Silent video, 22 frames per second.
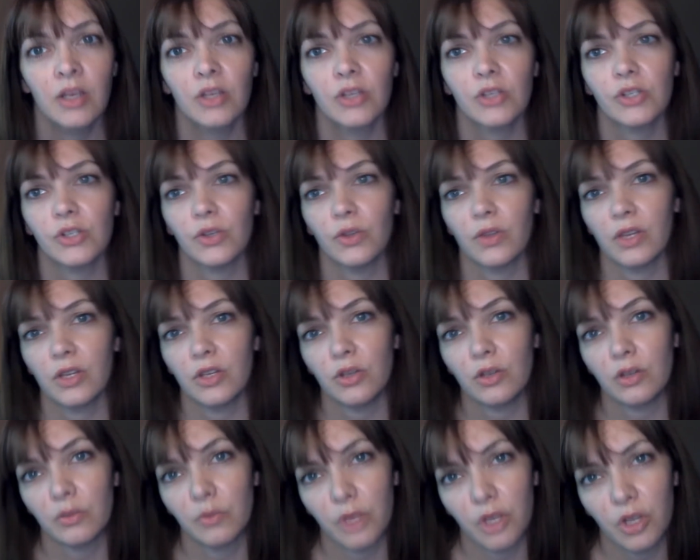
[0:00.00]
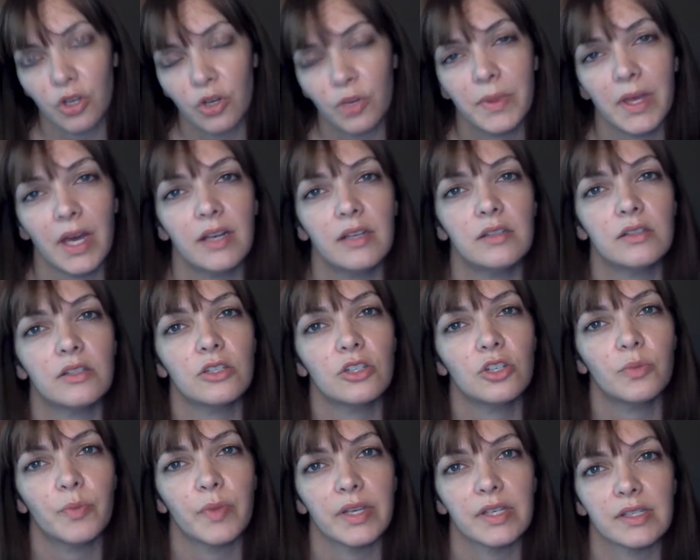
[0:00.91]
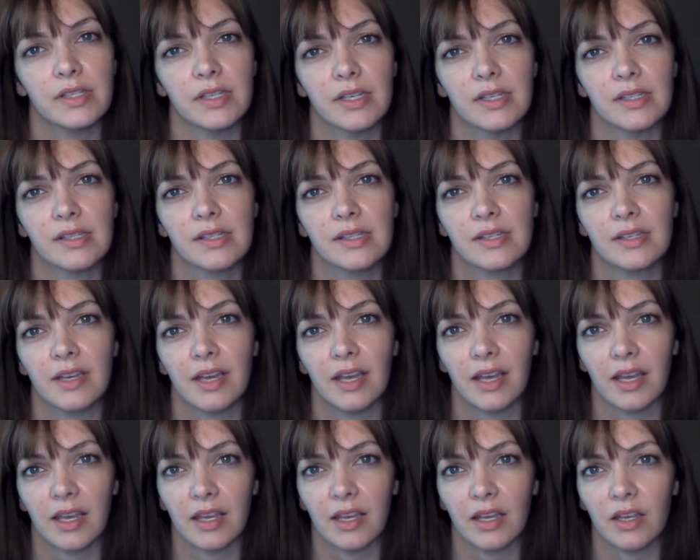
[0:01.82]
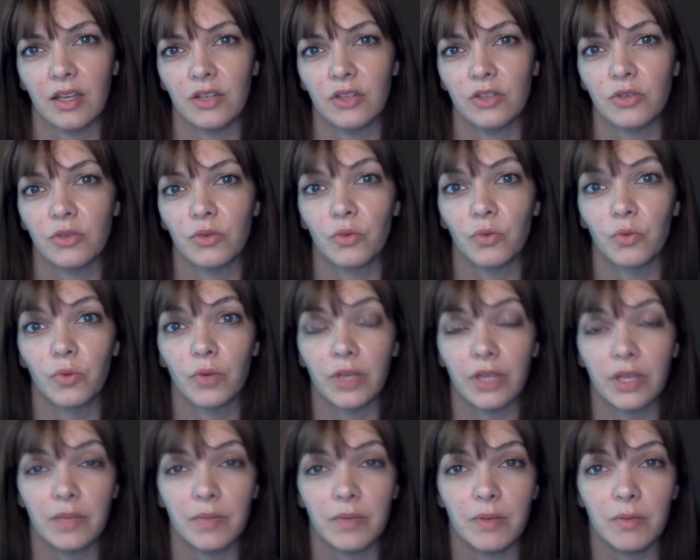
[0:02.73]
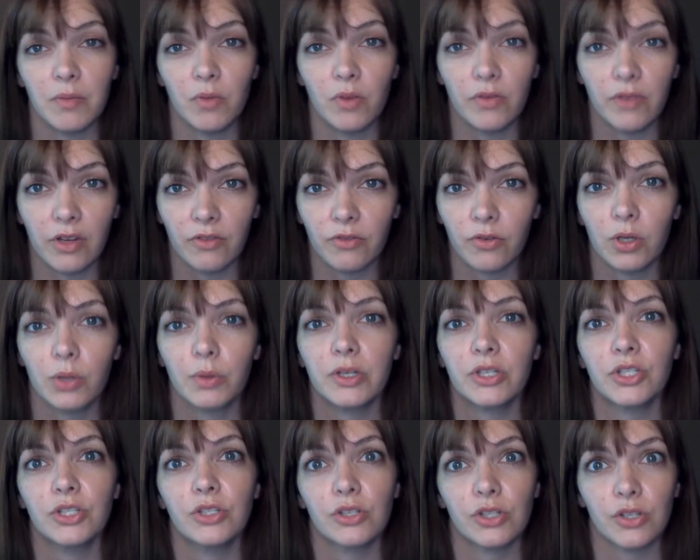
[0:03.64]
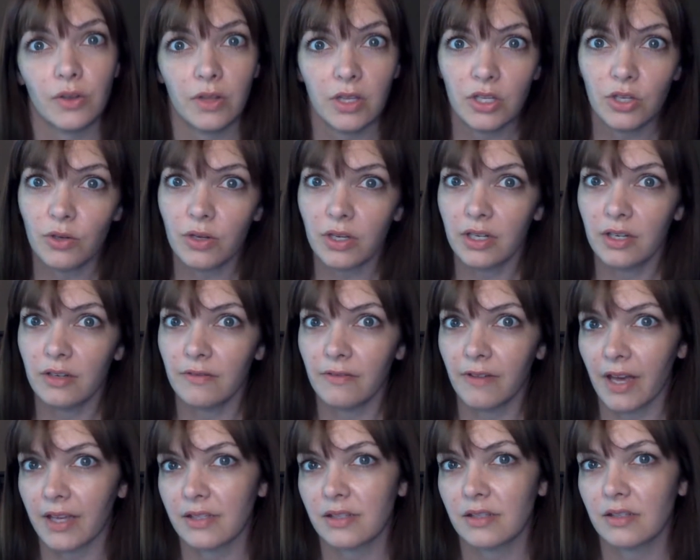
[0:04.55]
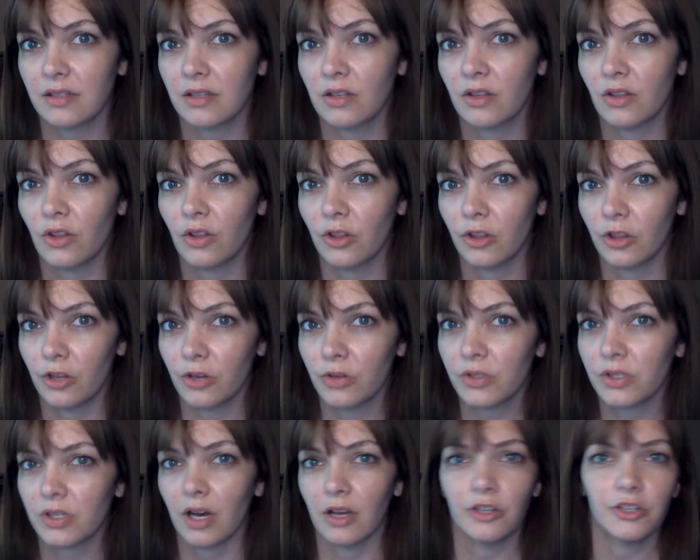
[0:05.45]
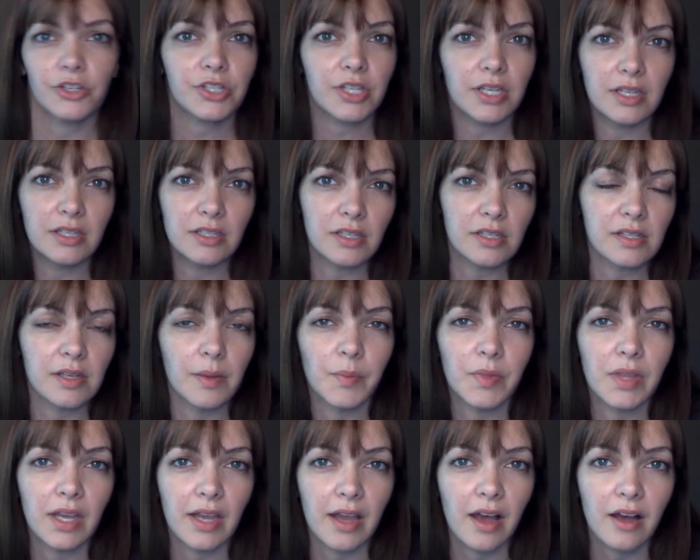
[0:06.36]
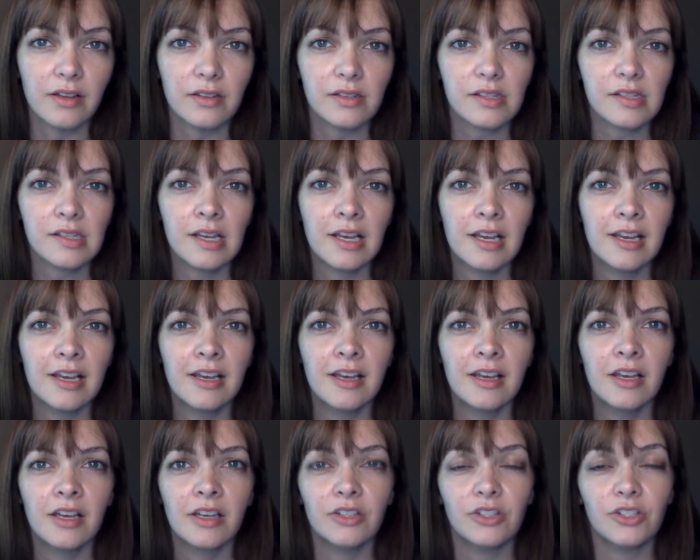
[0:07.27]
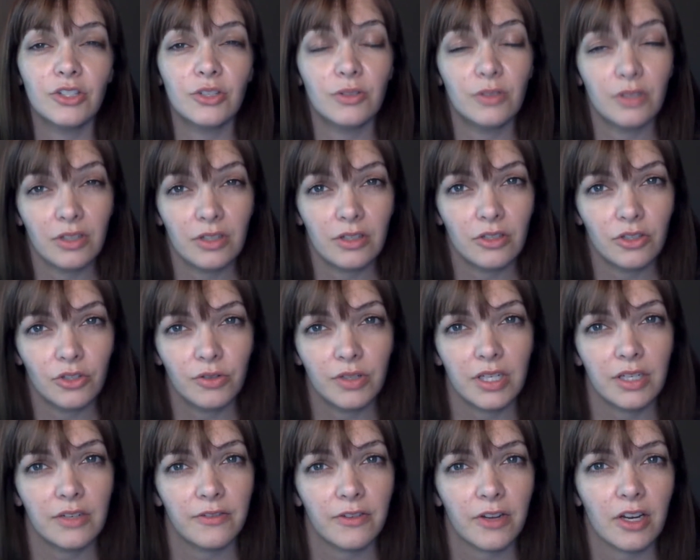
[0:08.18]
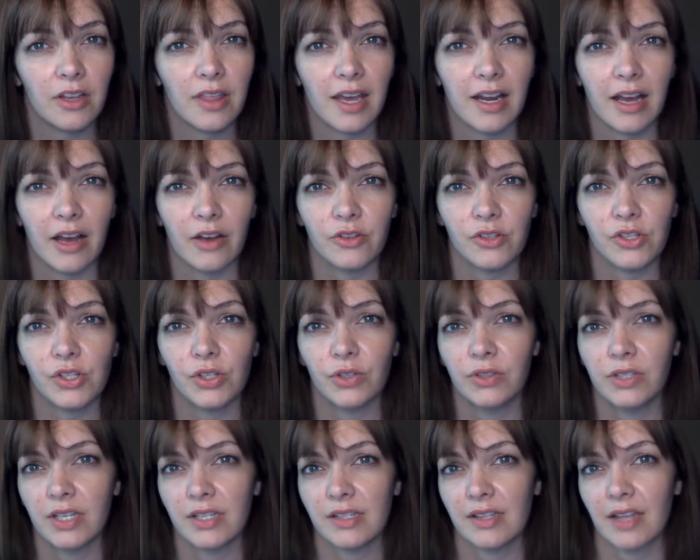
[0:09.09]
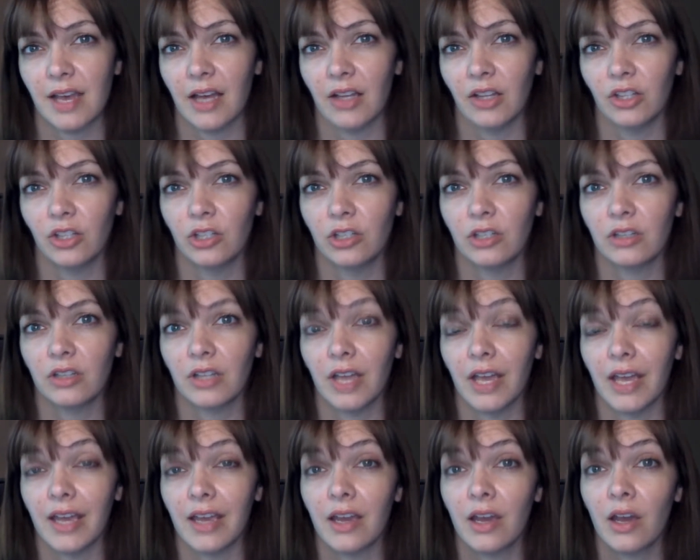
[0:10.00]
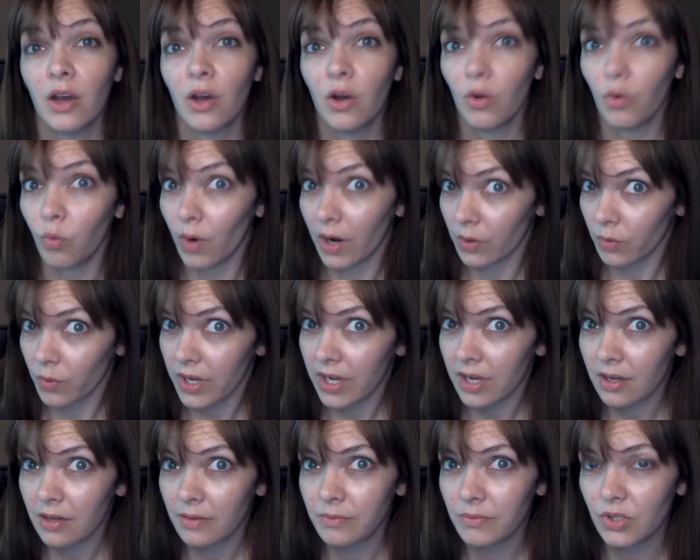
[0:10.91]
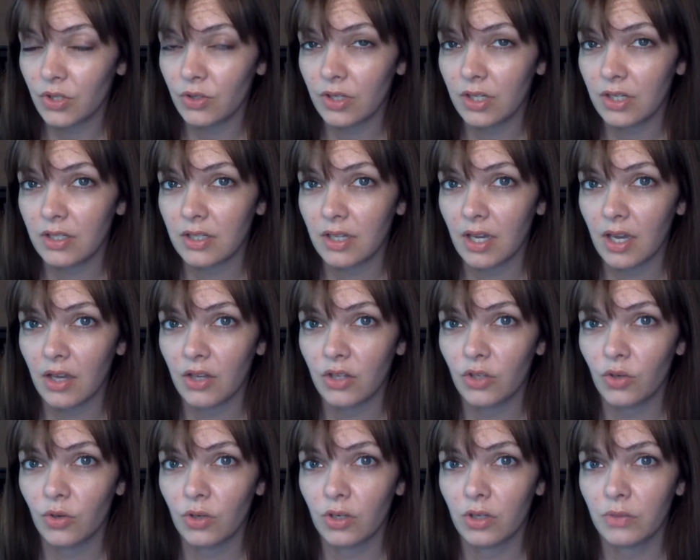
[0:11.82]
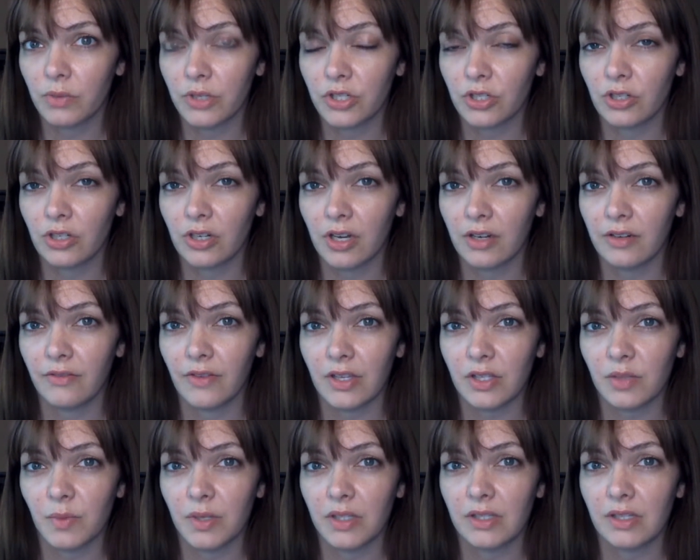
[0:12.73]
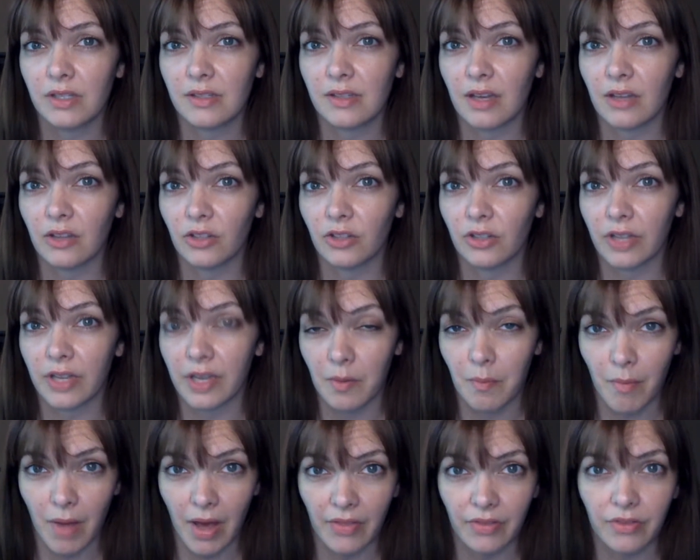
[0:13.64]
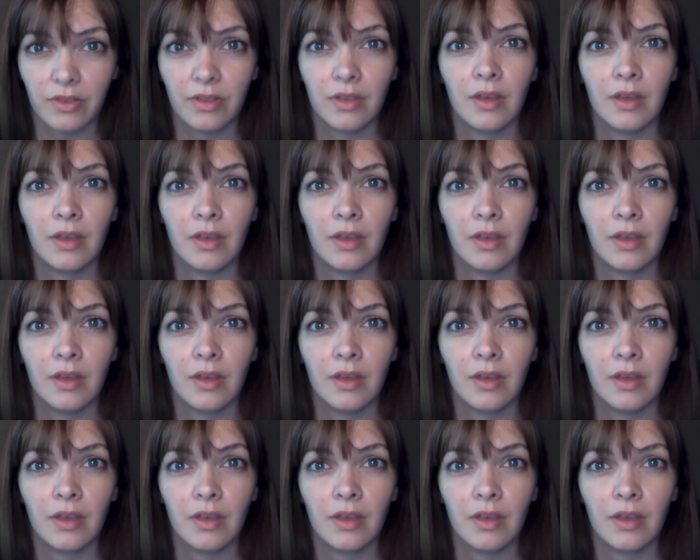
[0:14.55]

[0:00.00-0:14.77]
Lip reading: so that you can recoup that into your business and really be moving forward so that you can invest those dollars into something else? You need to figure that out. So does that look like 1 week you need to get your return on investment? Does that look like a month?